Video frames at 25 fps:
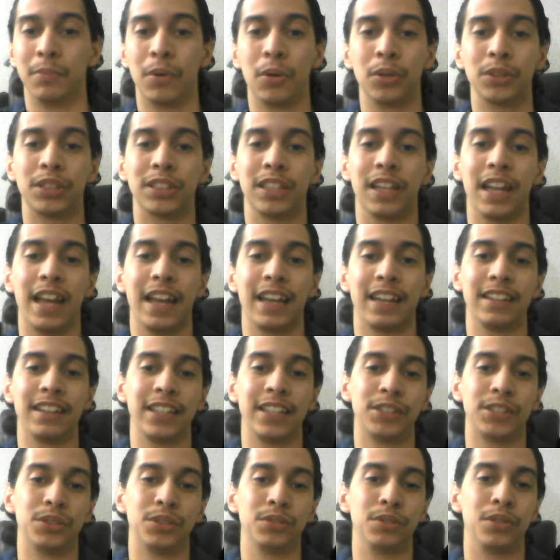most
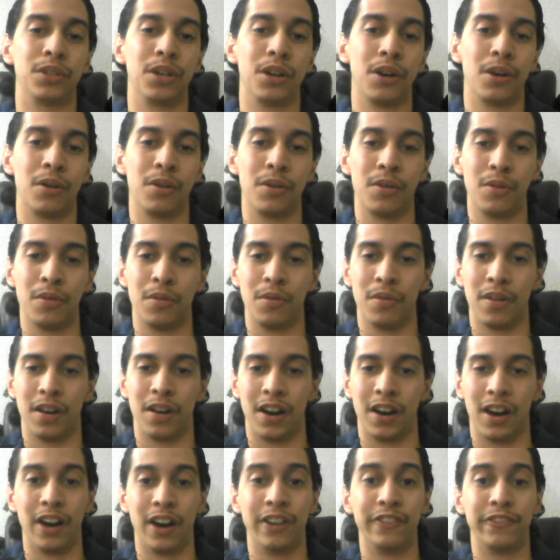likely to go
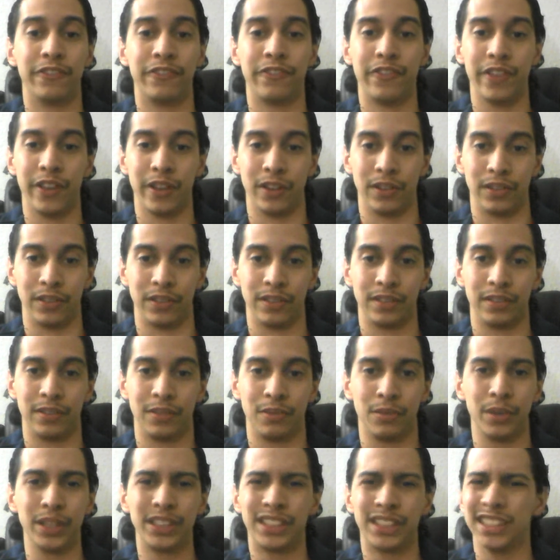unfilled,
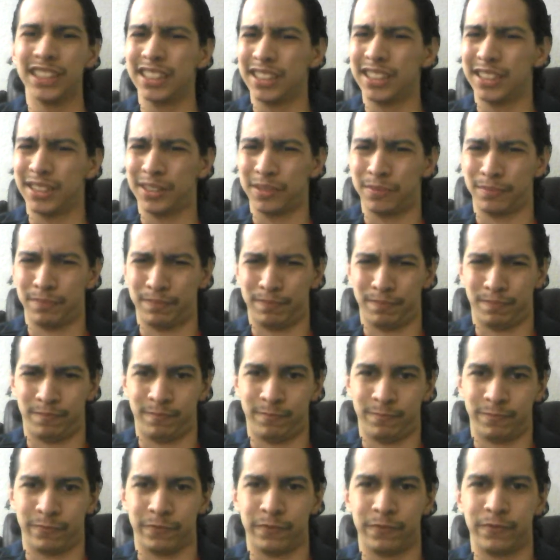which is
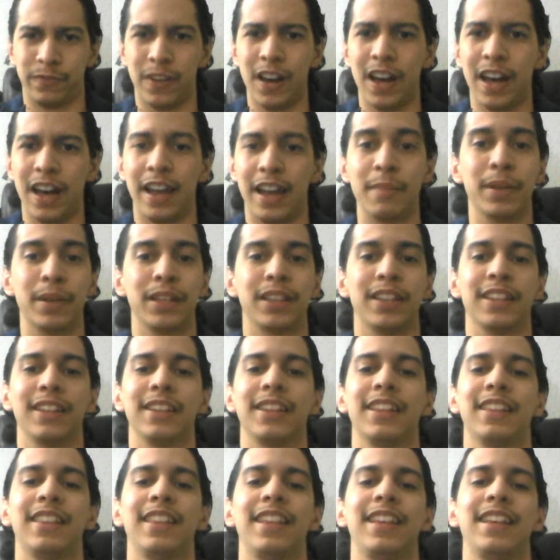fine.
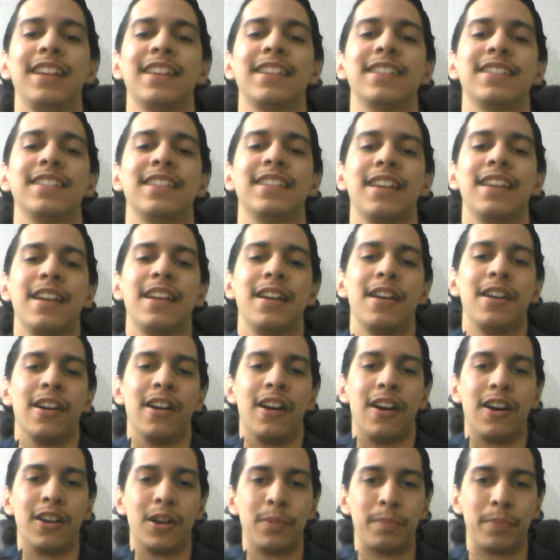But the thing is,
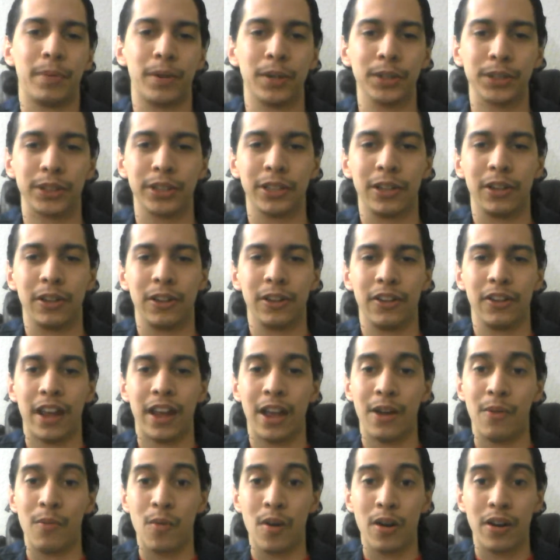on a personal note,
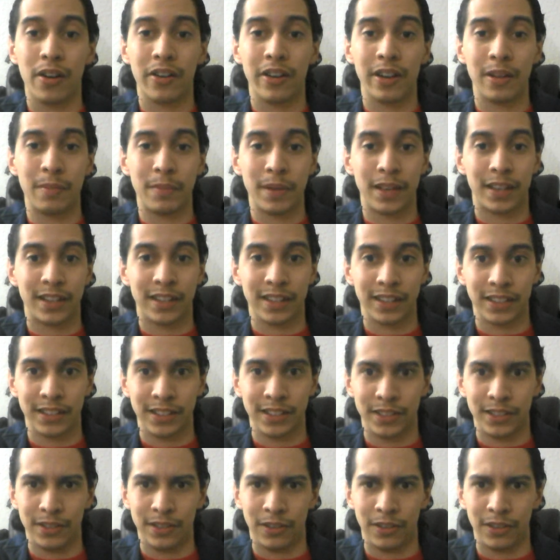I worry
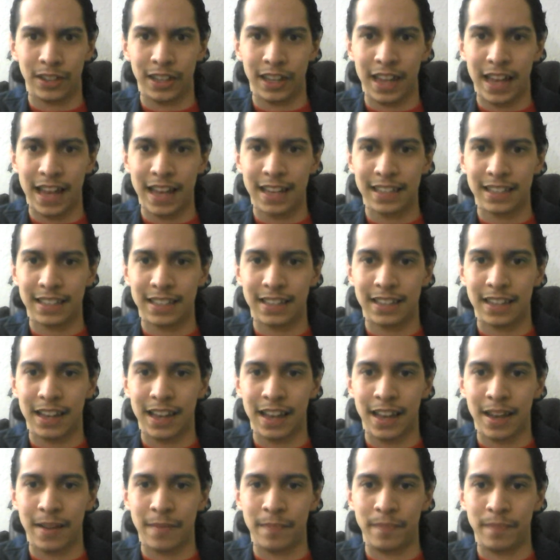because, you know, the last
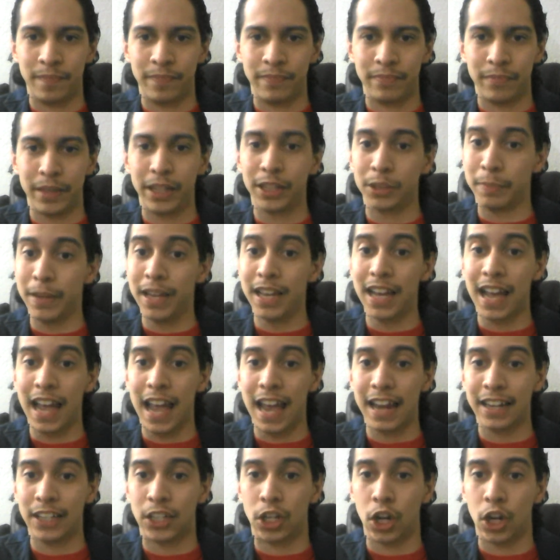time, because being a
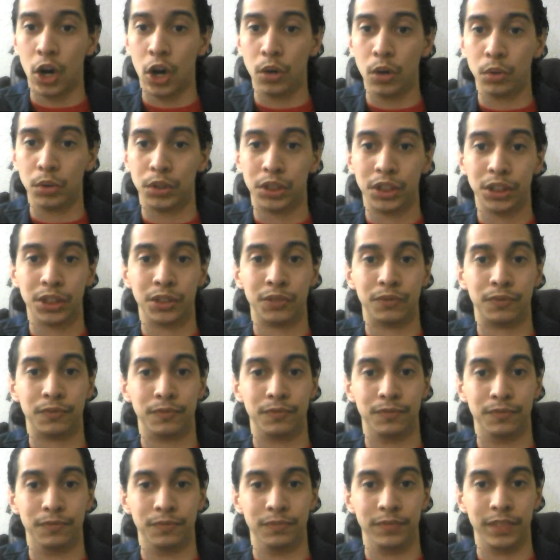head coach is,
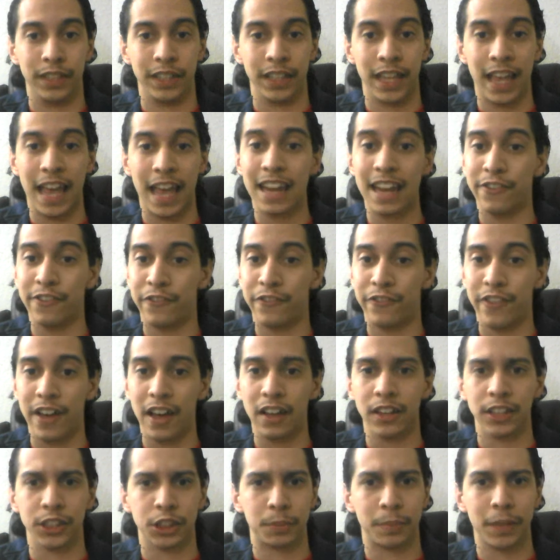in the
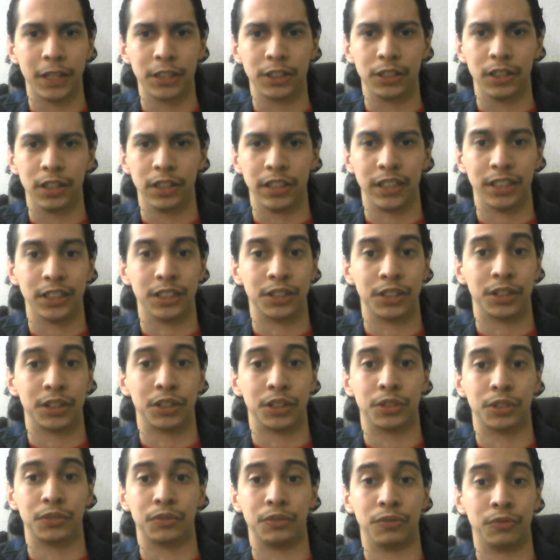NFL especially,
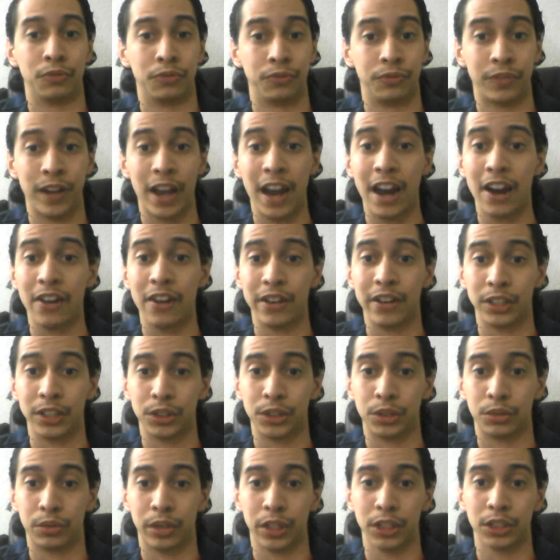is very
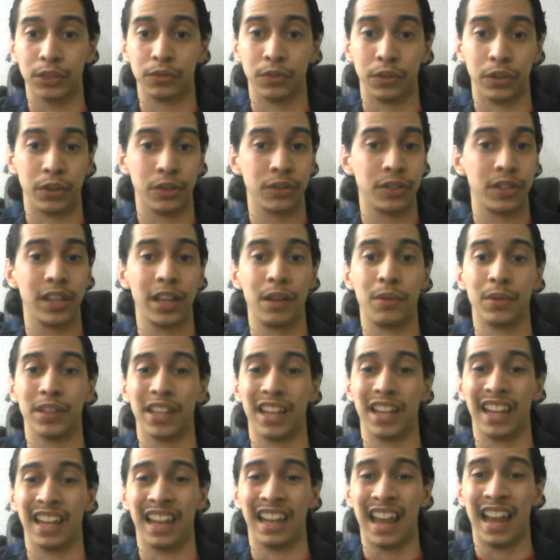stressful. You're dealing with
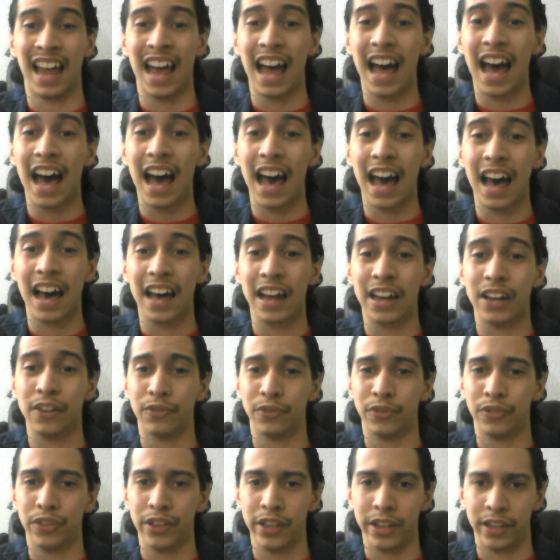a lot
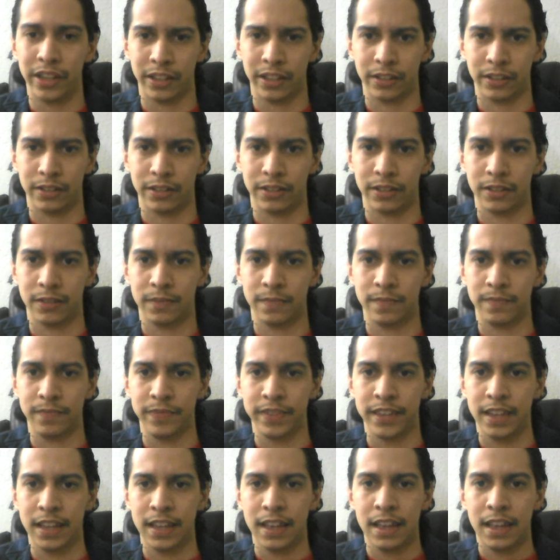of things
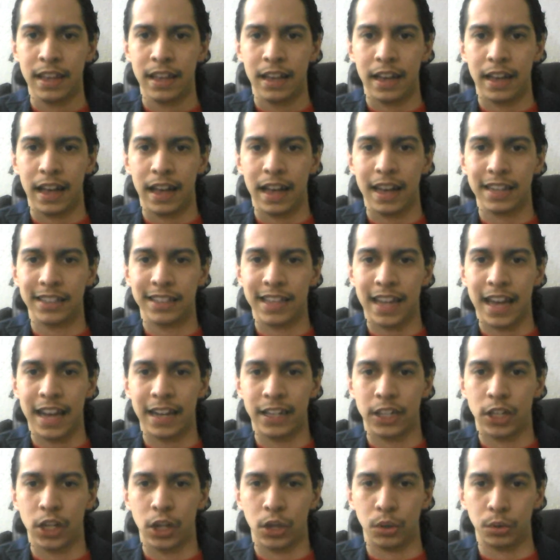as the
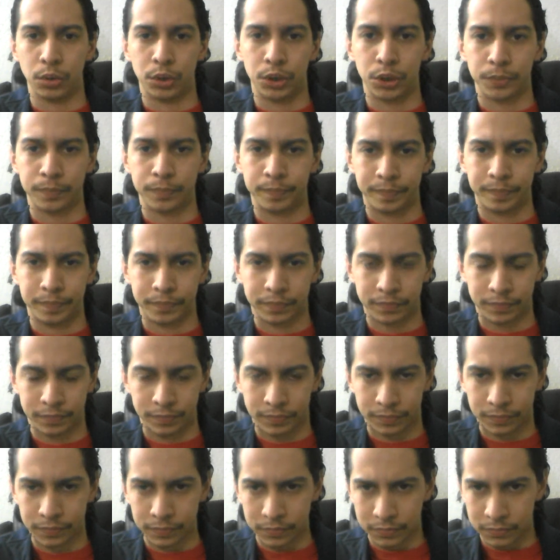head coach.
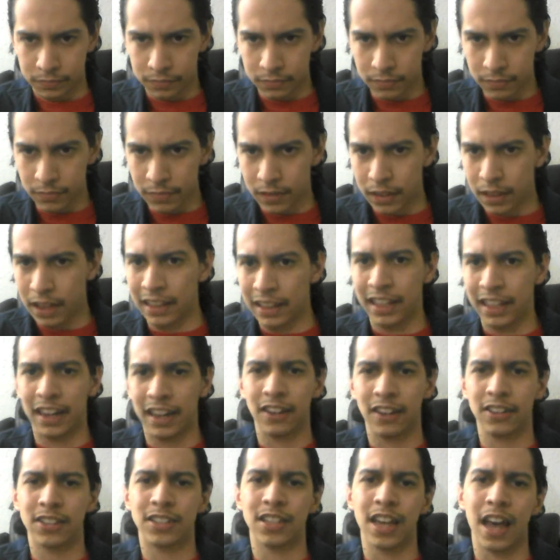And
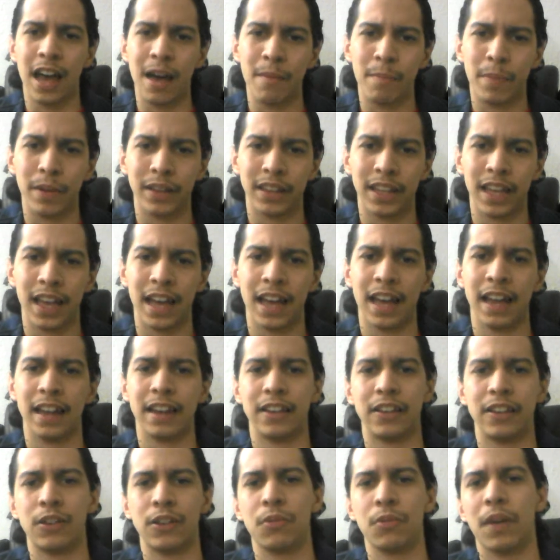then on top of
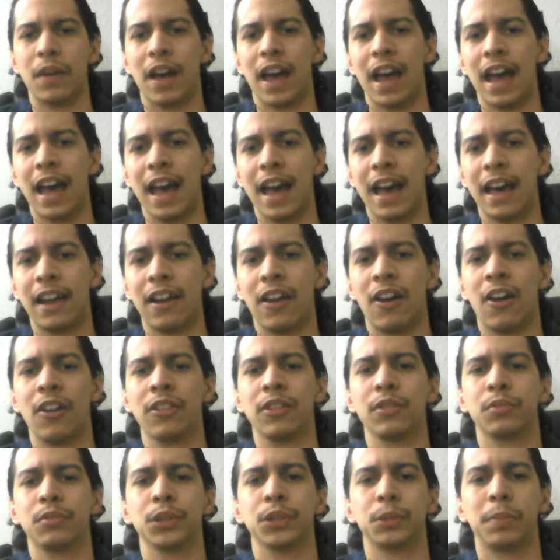that, you add
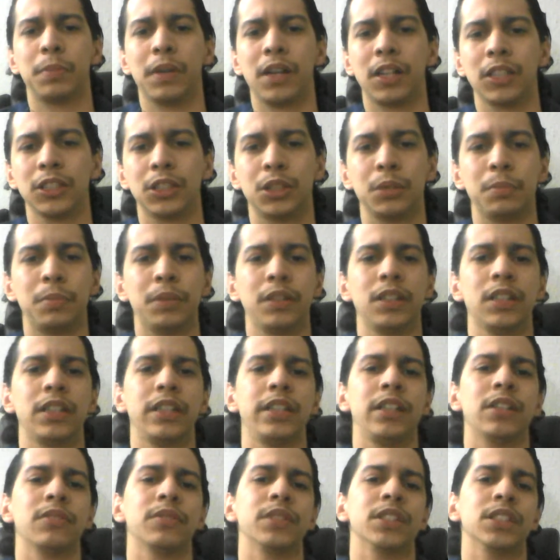on the
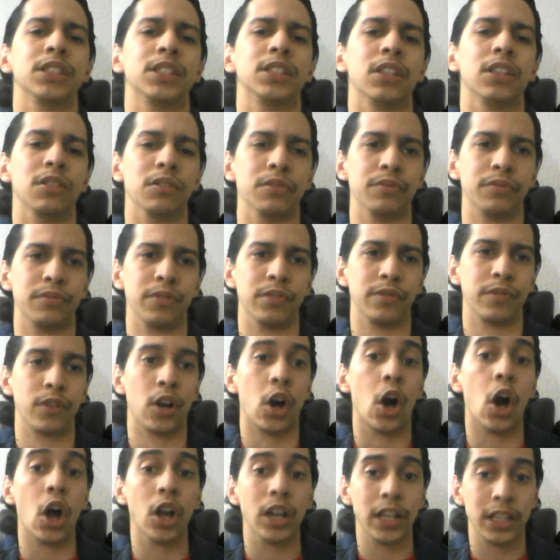responsibility of
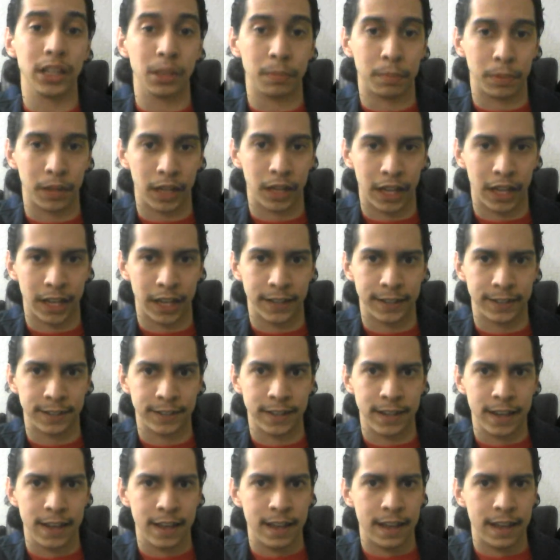calling the plays,